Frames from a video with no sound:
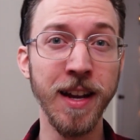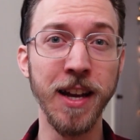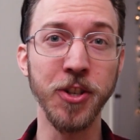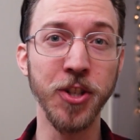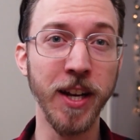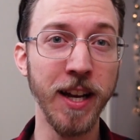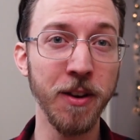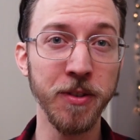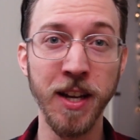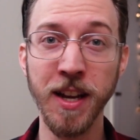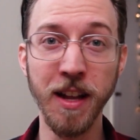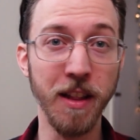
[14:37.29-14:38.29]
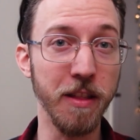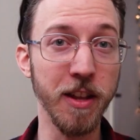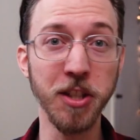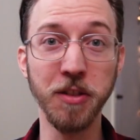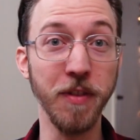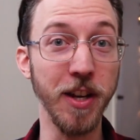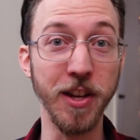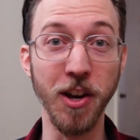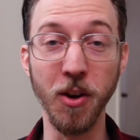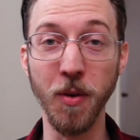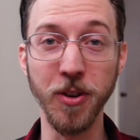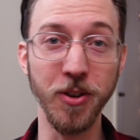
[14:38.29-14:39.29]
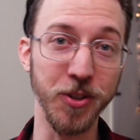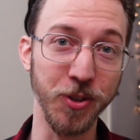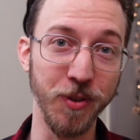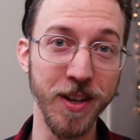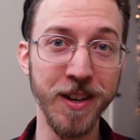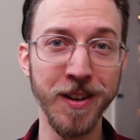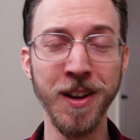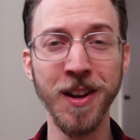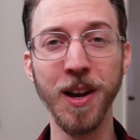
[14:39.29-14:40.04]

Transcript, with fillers: and check out this video on your screen